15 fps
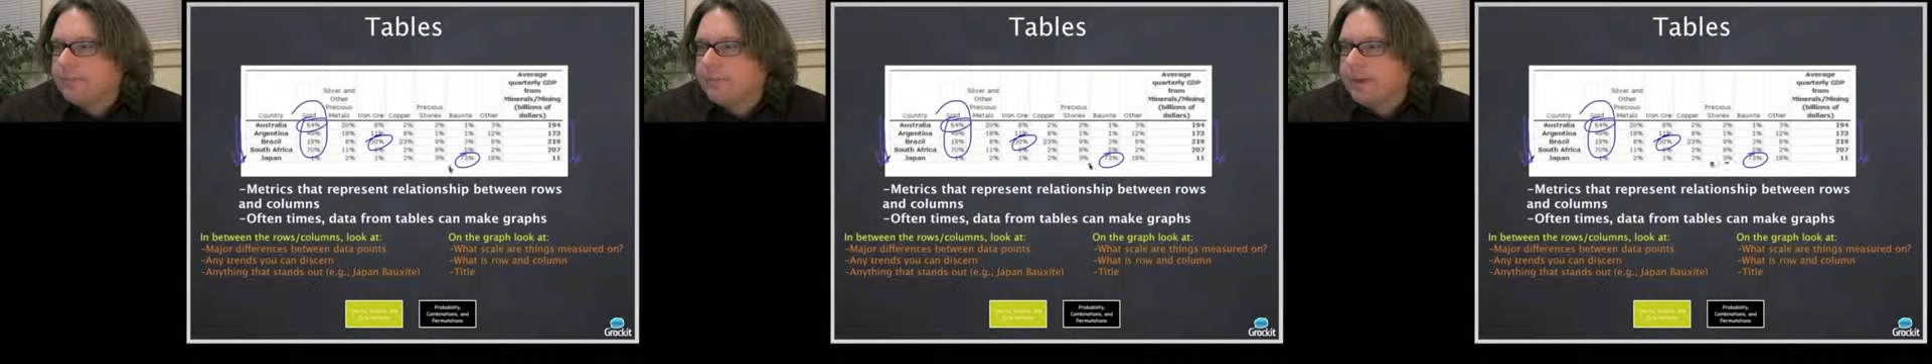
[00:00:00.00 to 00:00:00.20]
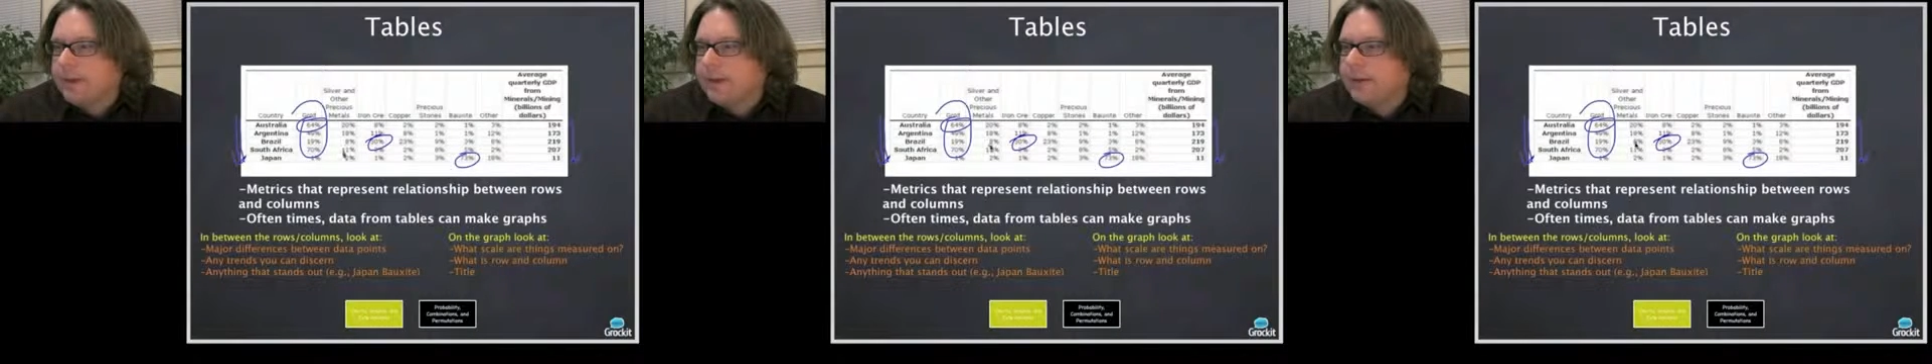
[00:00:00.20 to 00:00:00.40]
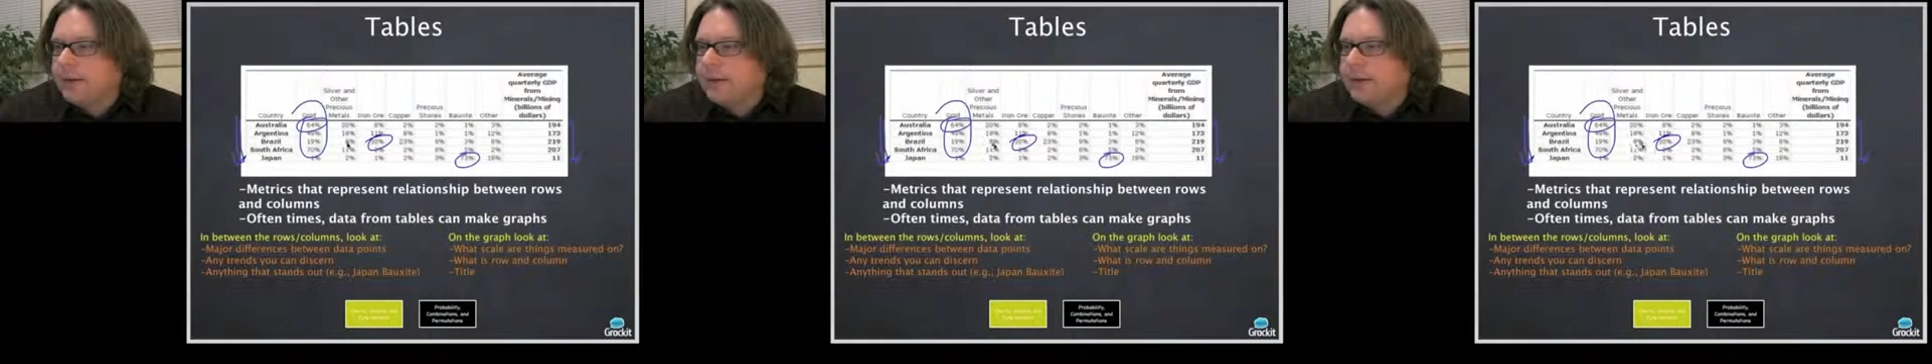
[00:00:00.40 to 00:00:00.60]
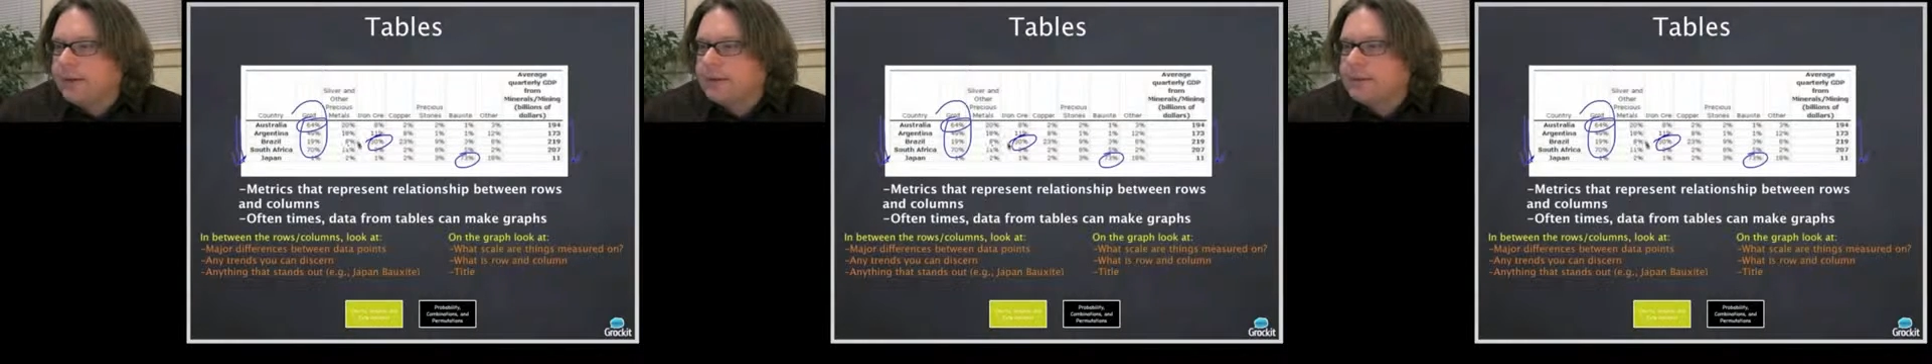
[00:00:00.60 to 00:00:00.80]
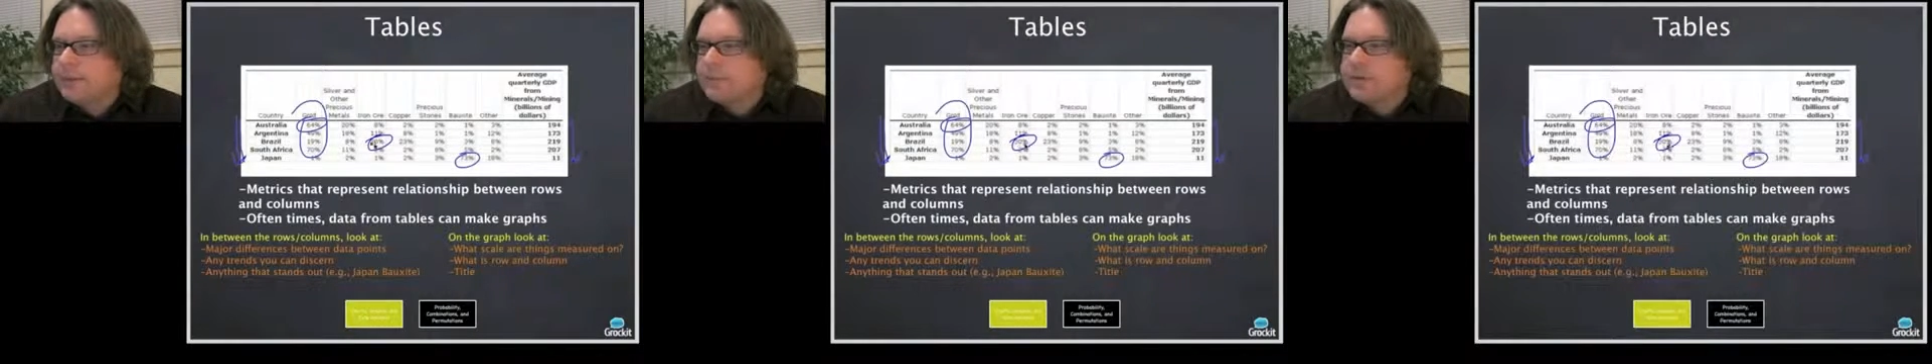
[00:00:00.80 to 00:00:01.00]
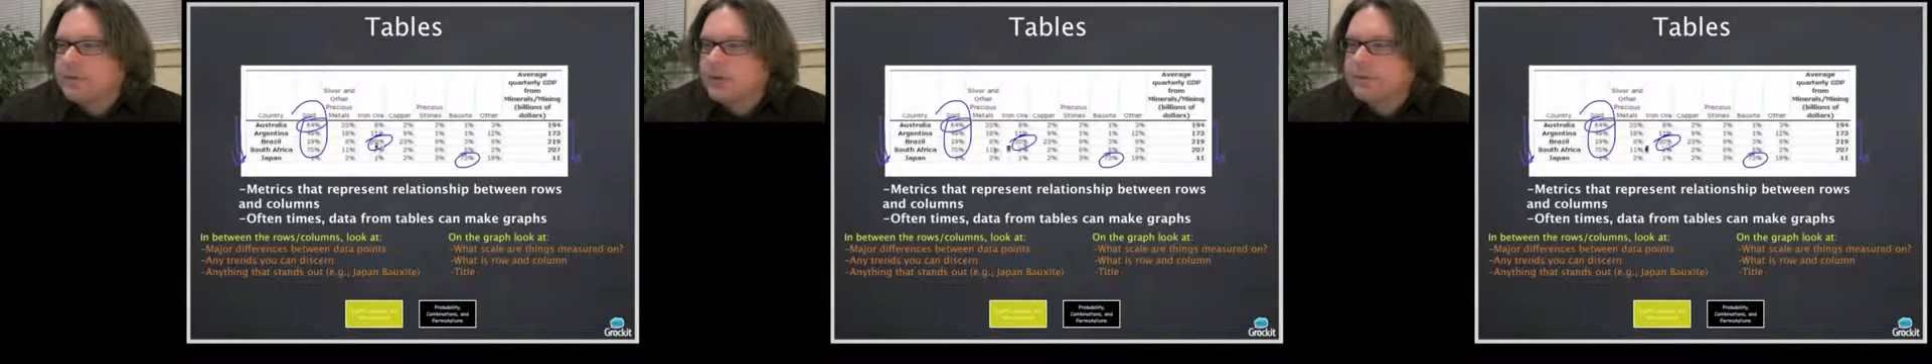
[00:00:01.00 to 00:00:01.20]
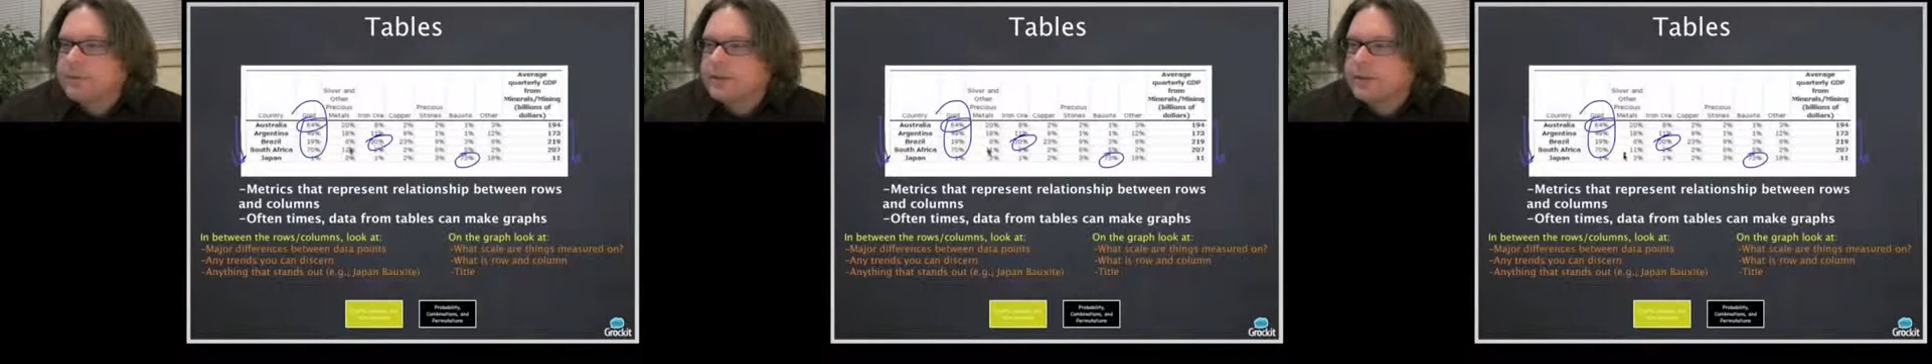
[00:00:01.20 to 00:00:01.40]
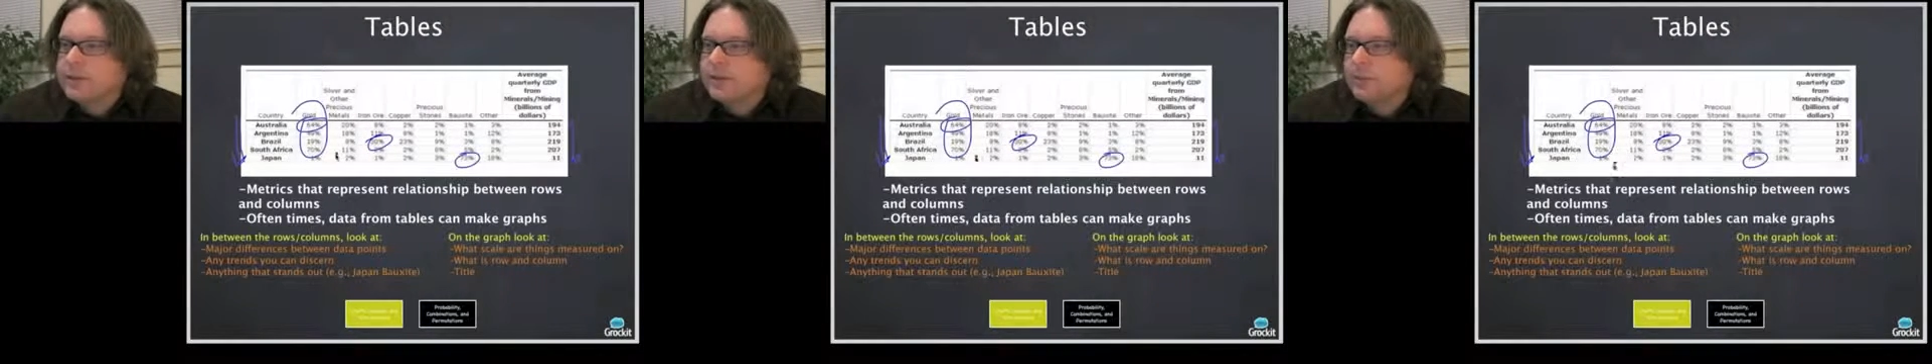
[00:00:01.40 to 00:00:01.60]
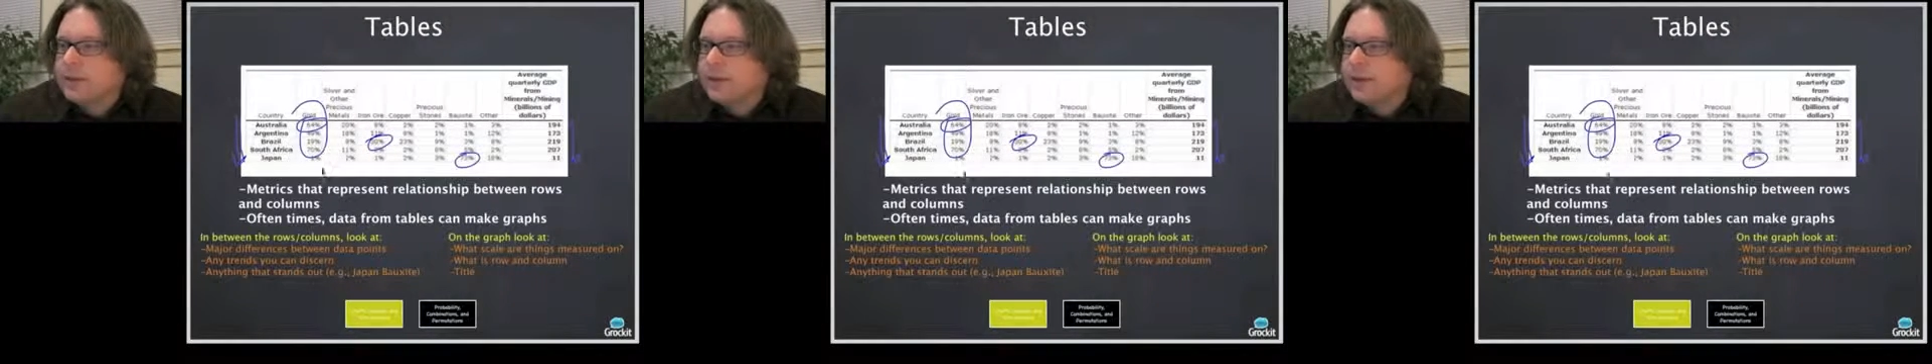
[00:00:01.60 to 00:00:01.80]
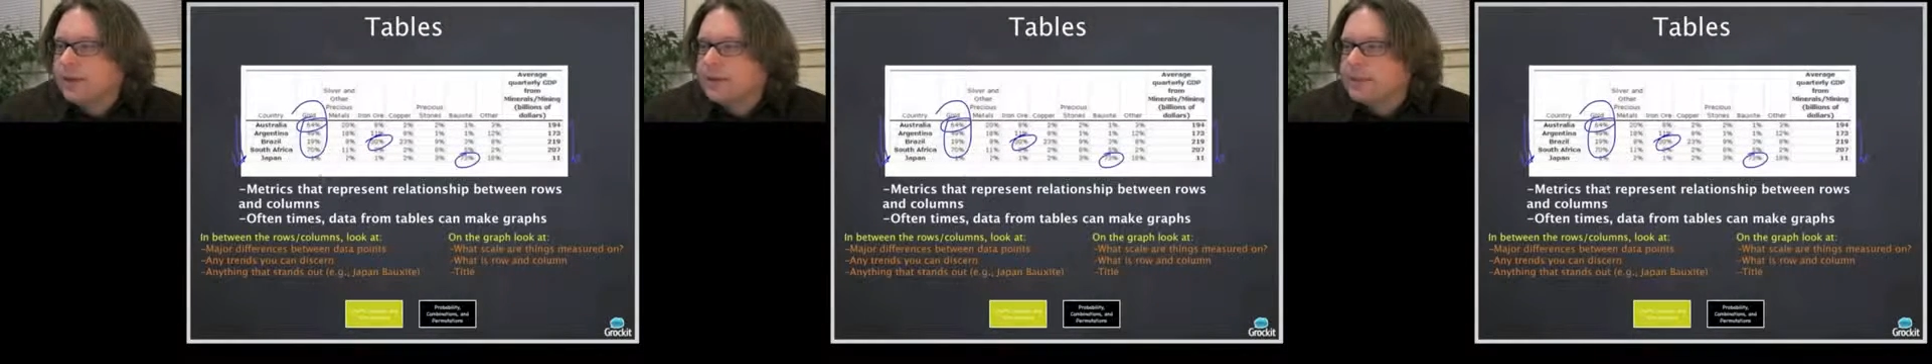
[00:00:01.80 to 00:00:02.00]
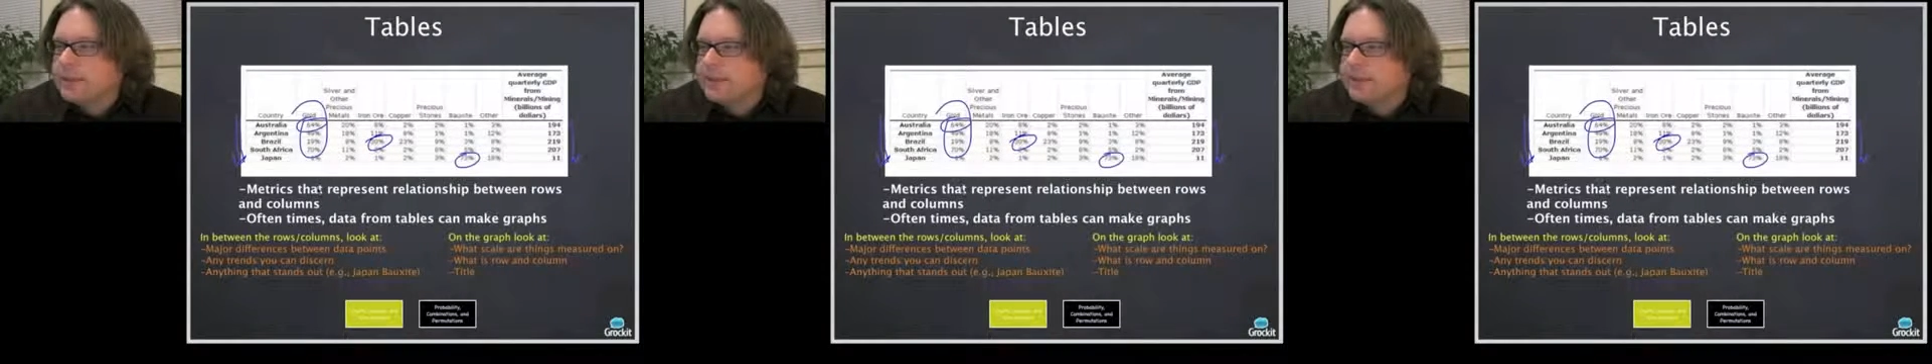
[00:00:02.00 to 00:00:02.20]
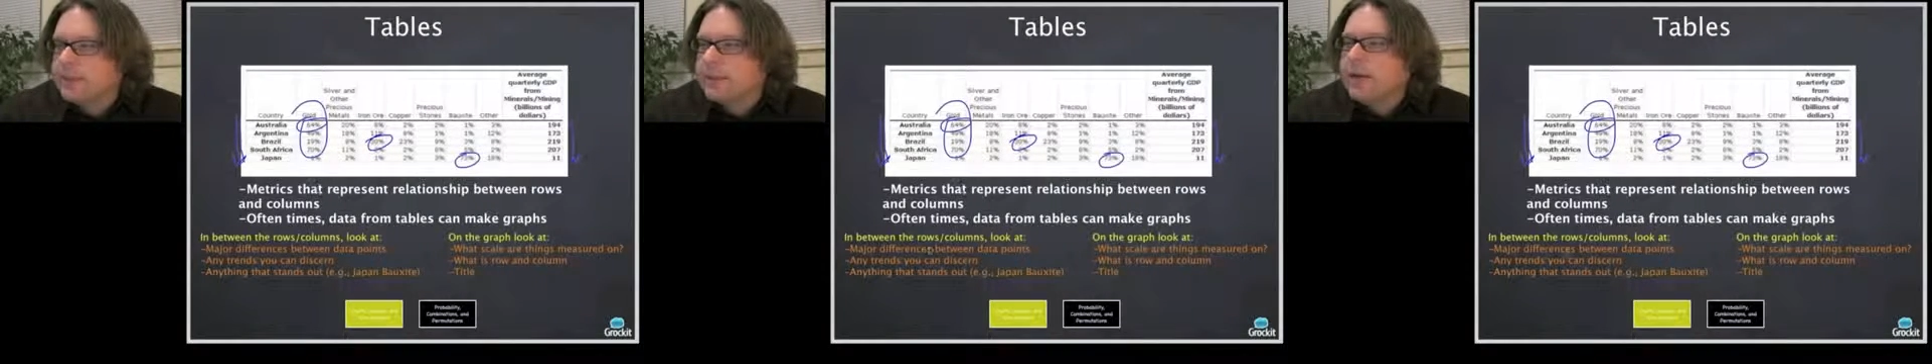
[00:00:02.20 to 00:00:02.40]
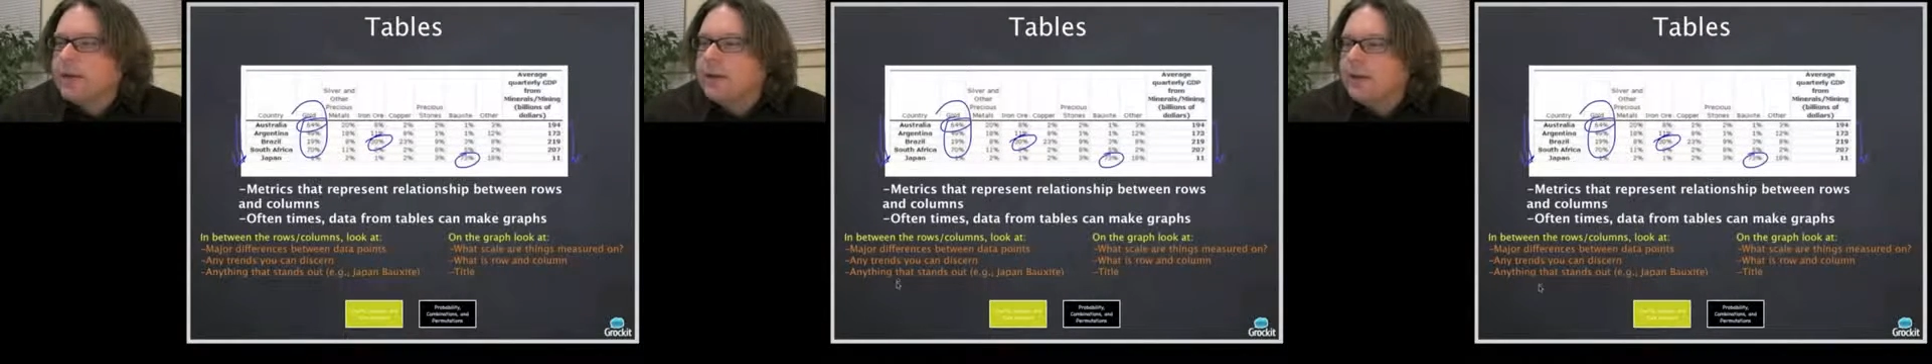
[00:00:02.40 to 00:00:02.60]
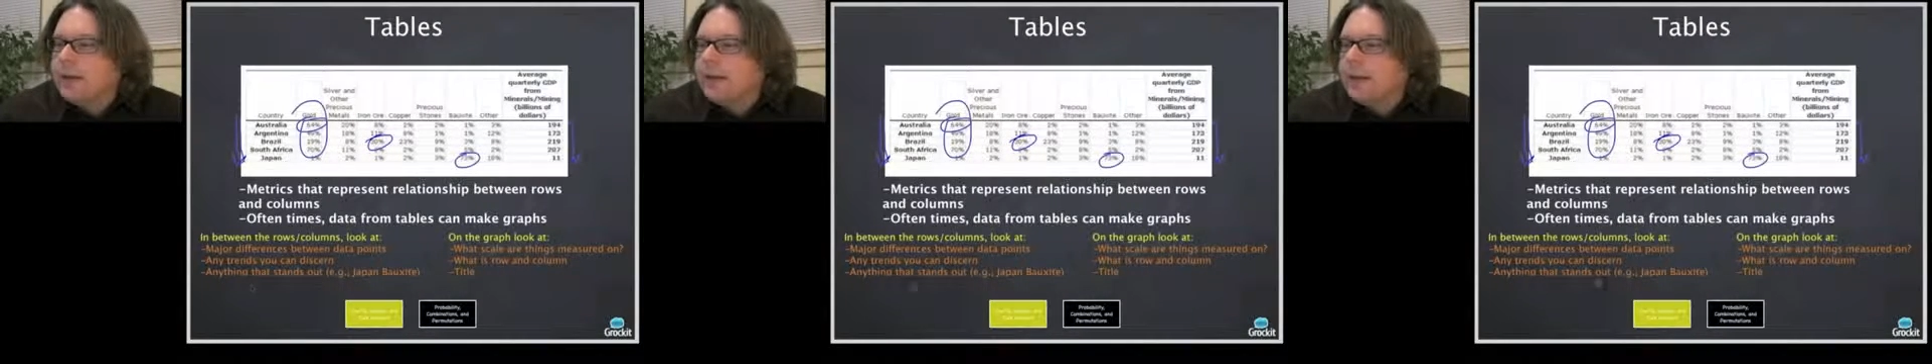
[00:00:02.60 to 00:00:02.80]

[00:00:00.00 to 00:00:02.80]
being an exception and Brazil being an exception.